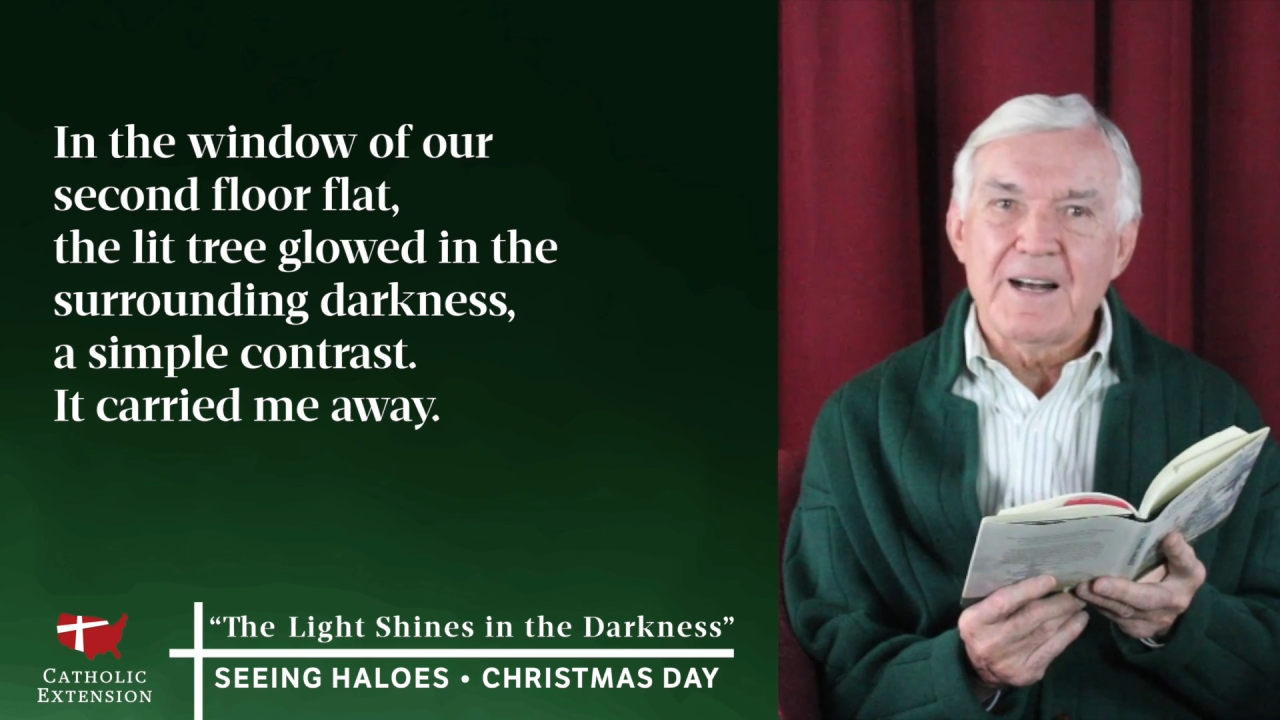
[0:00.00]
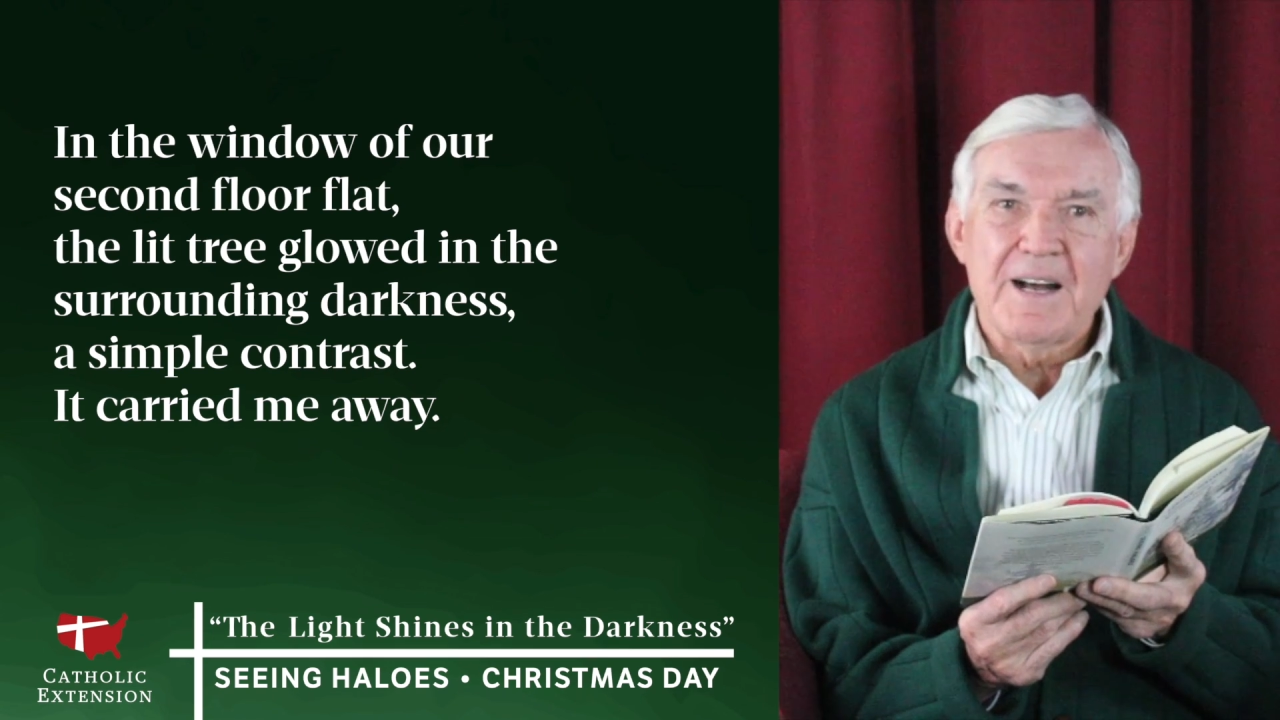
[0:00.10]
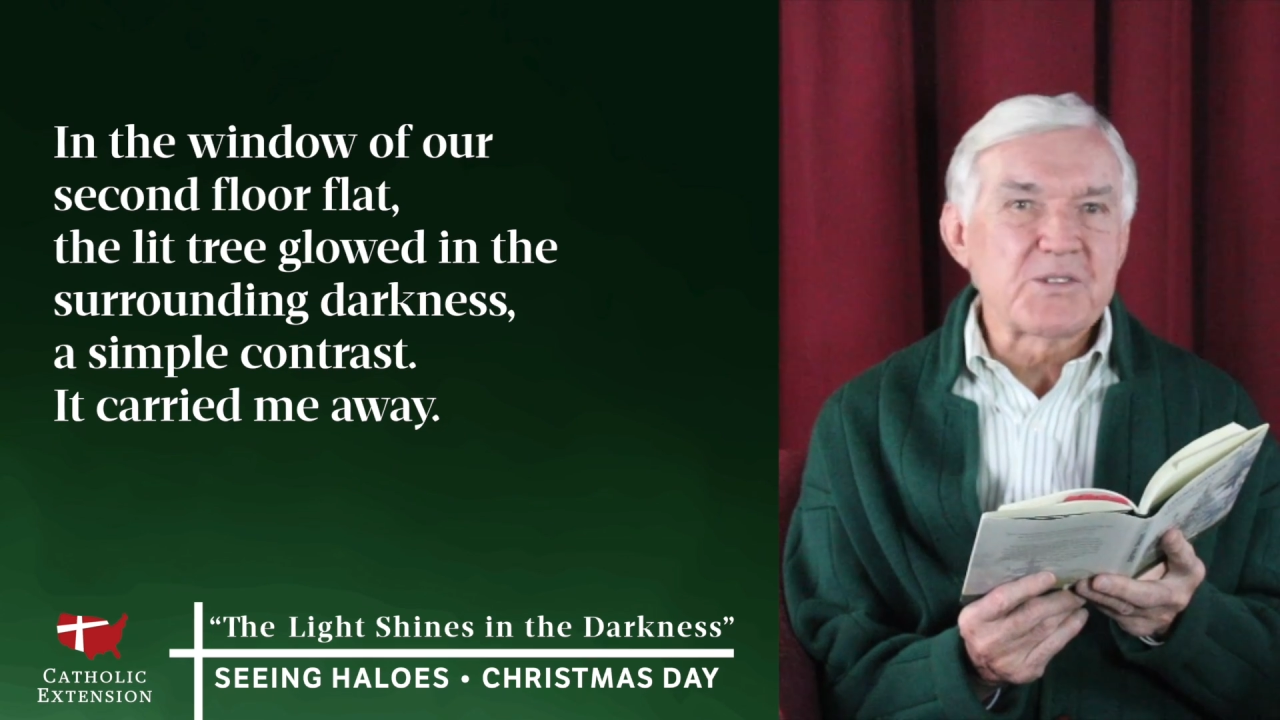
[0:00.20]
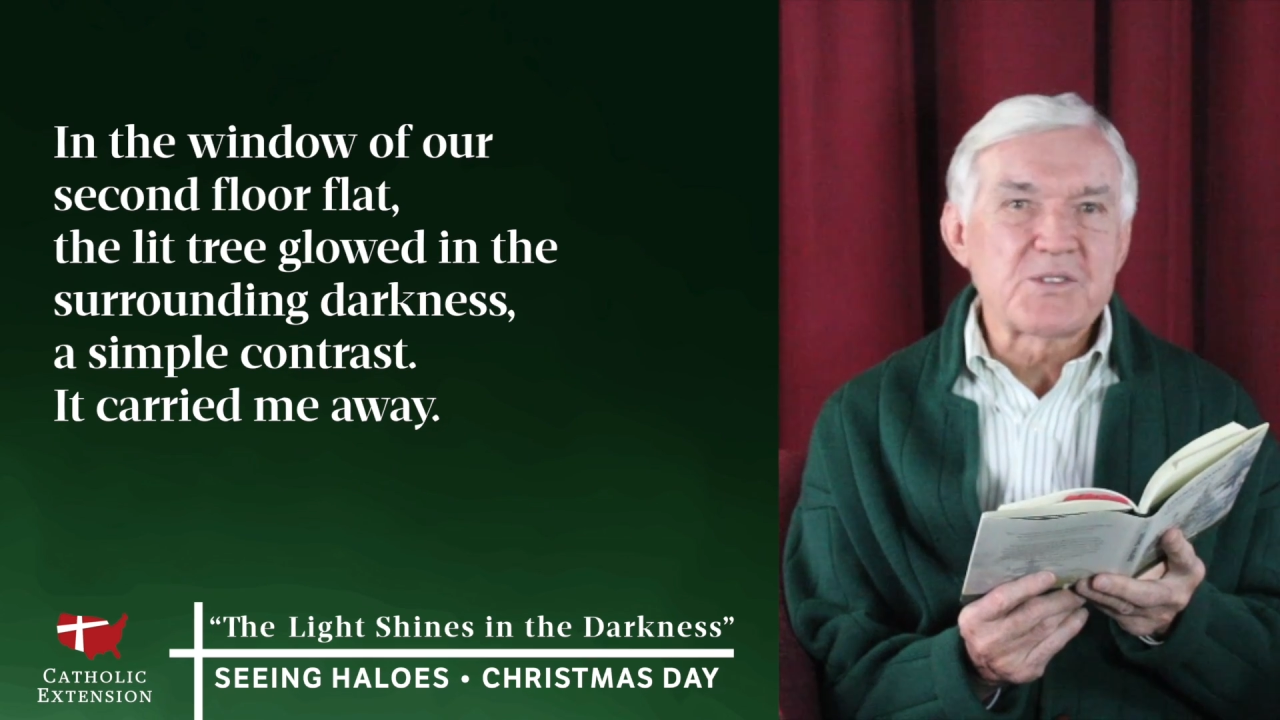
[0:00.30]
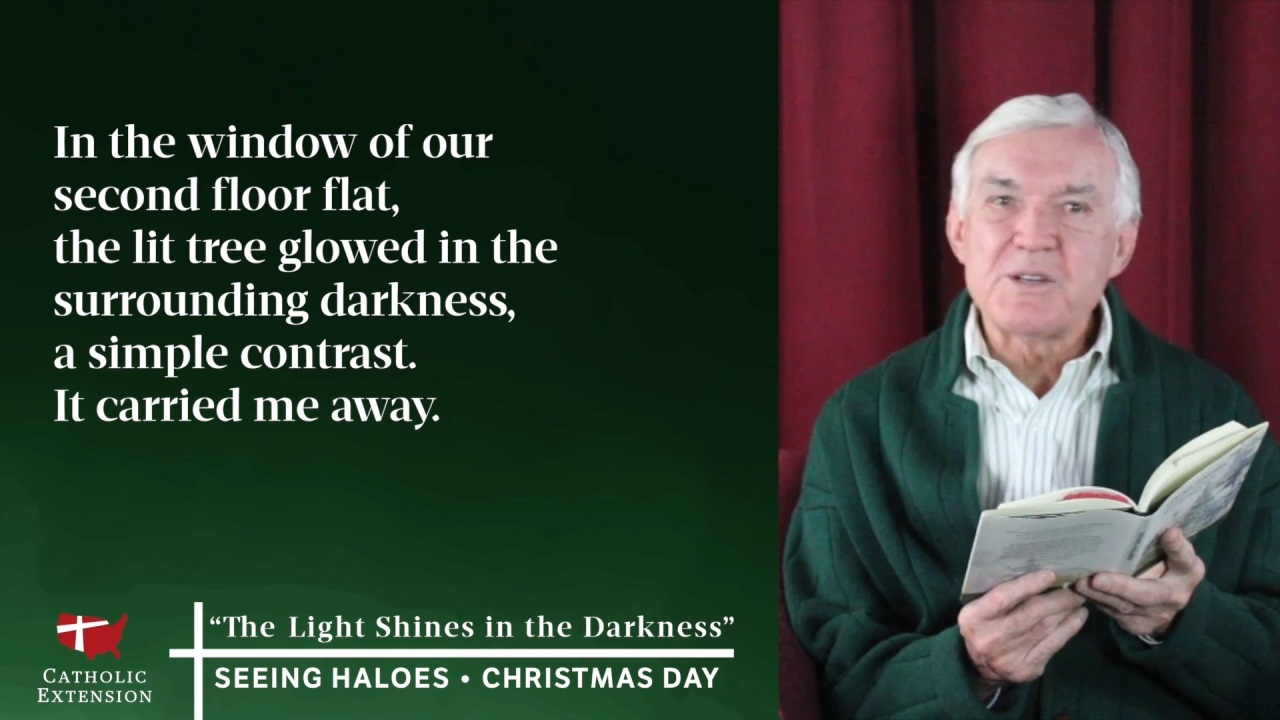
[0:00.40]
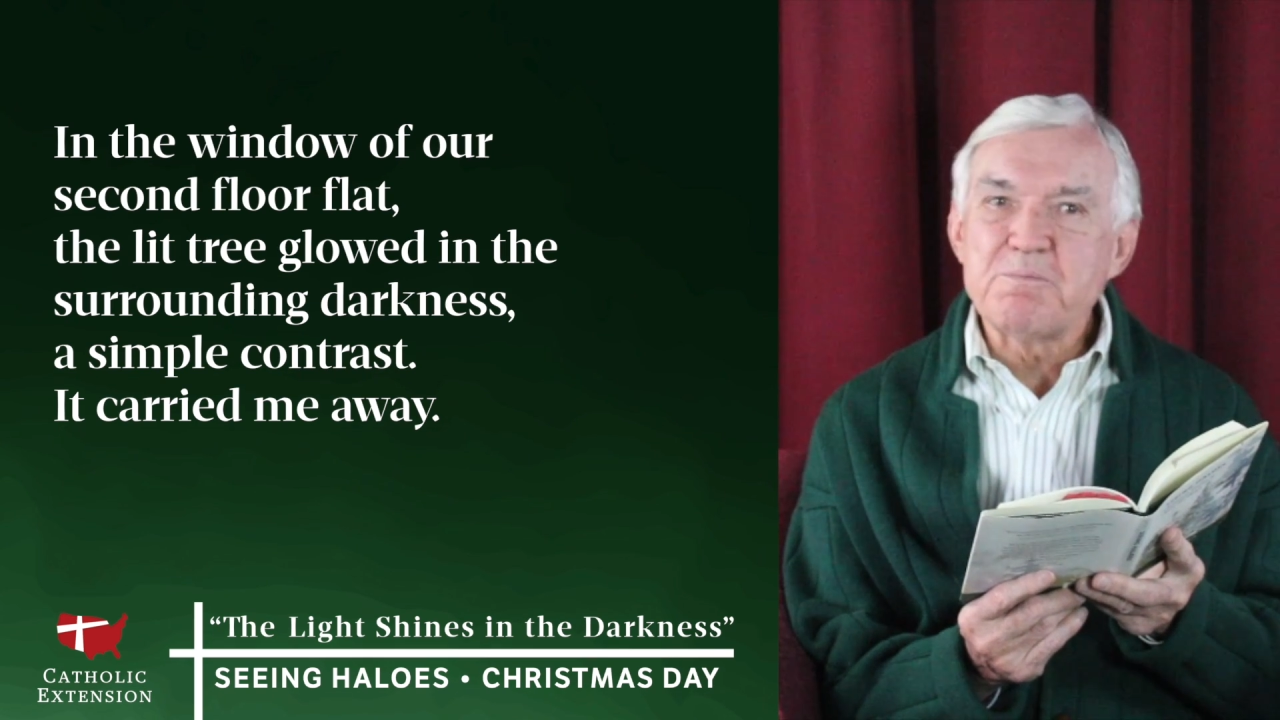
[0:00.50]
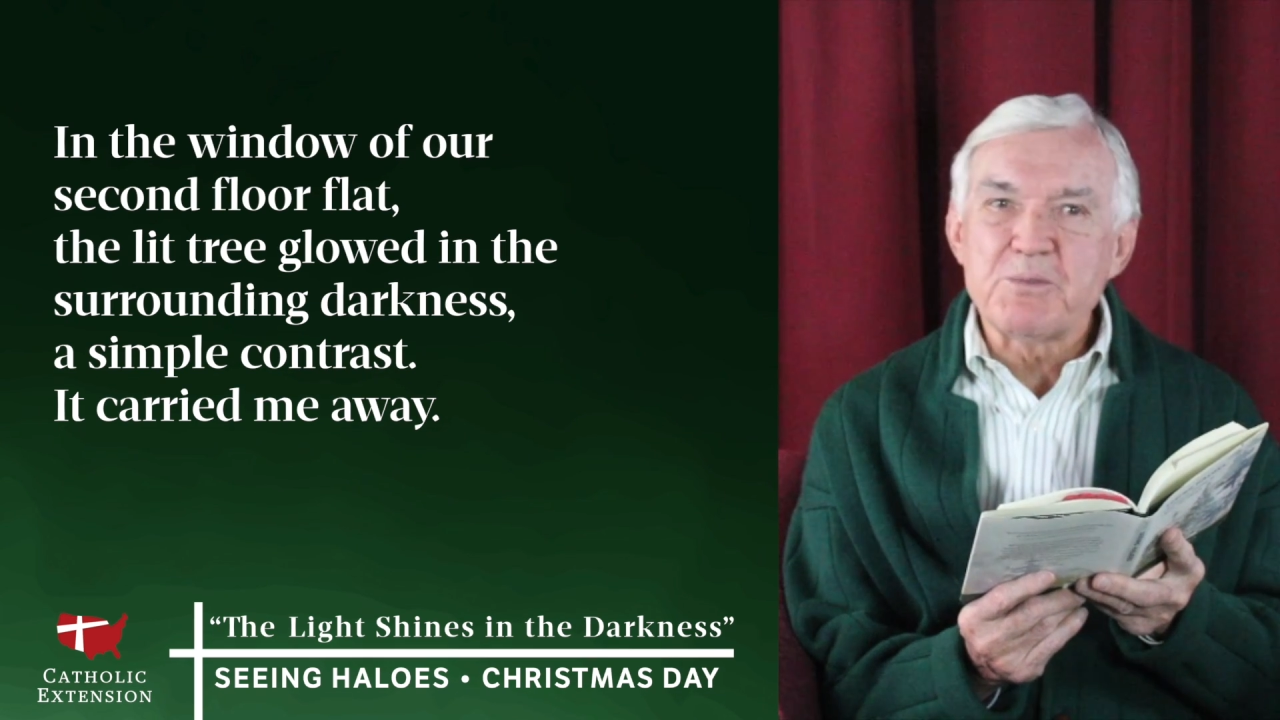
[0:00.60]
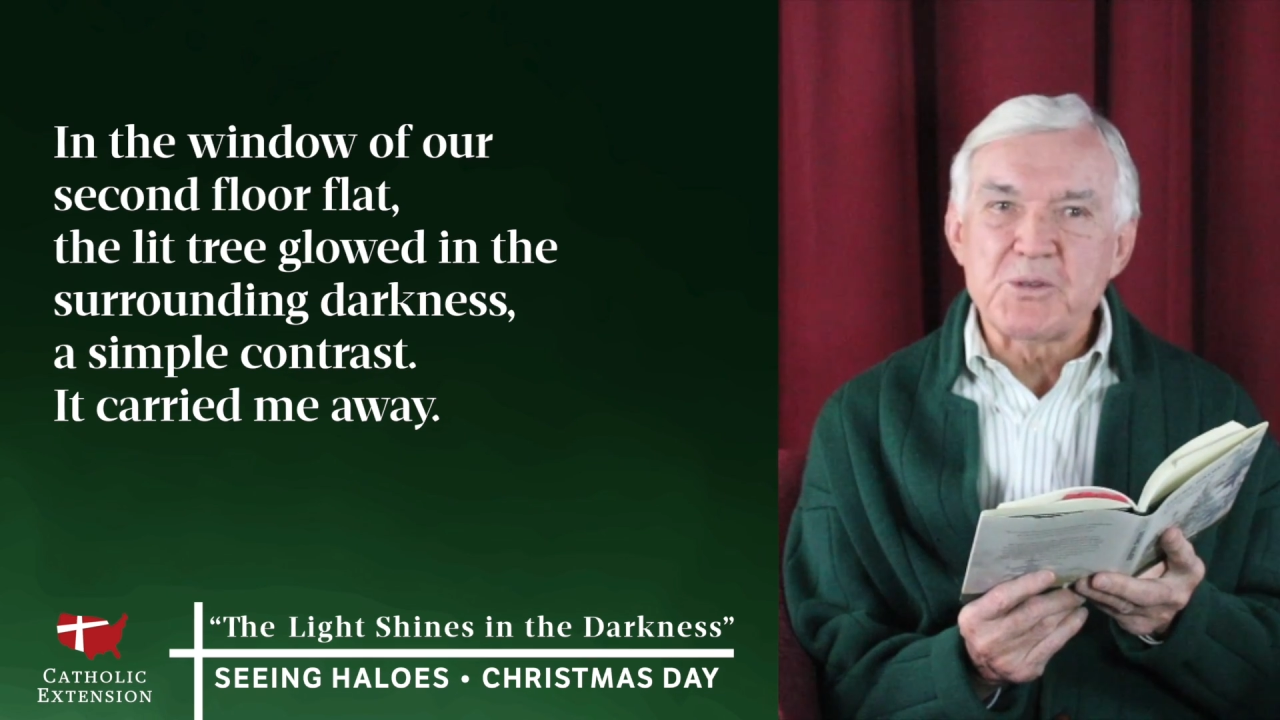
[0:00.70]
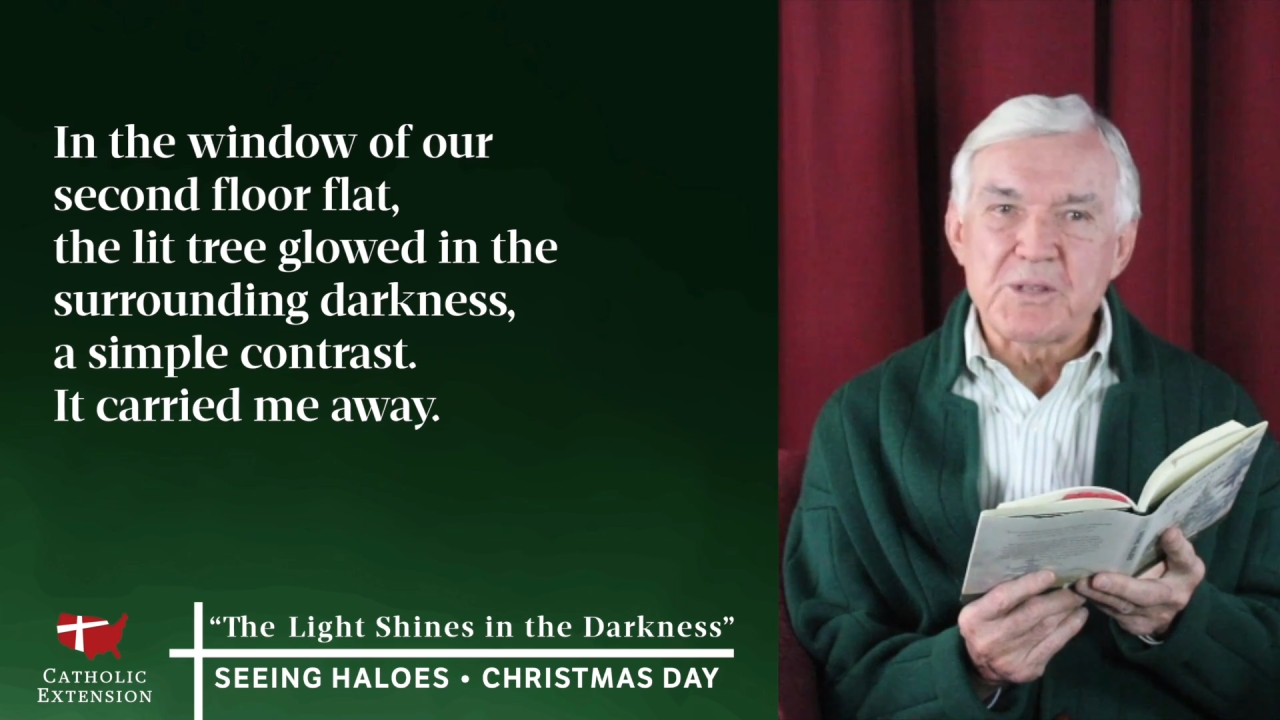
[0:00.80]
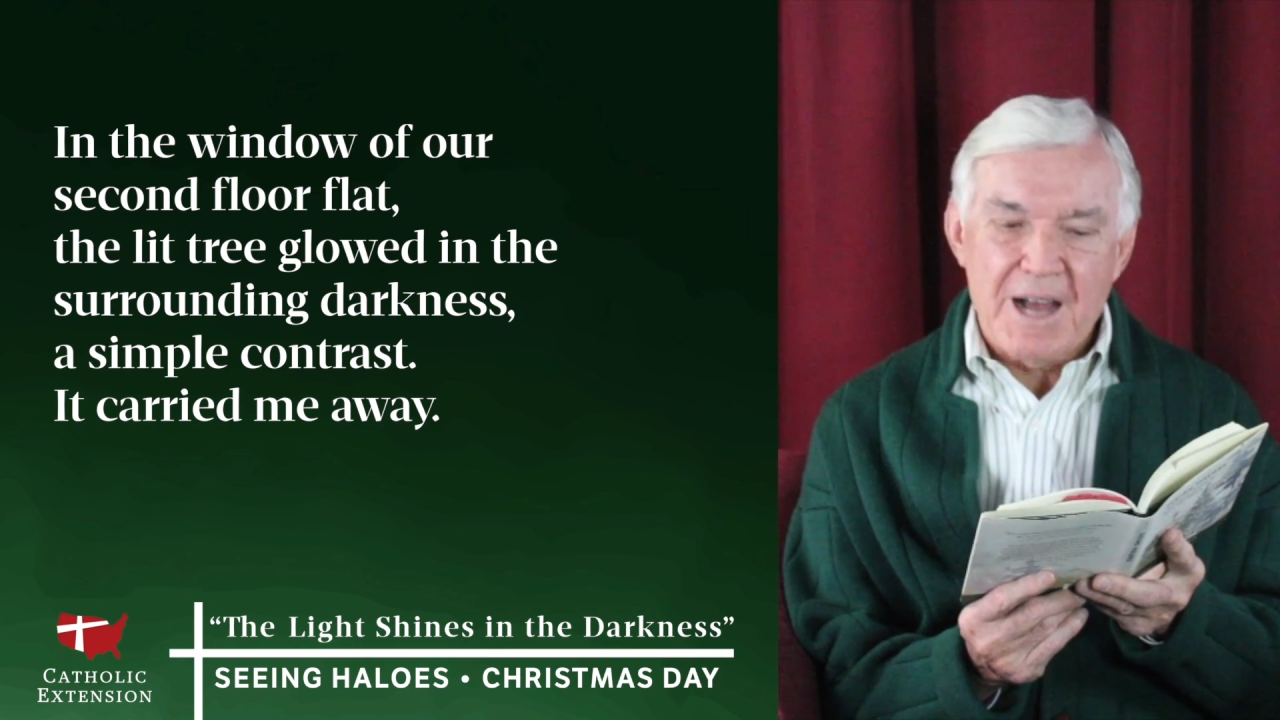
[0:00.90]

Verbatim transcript: A simple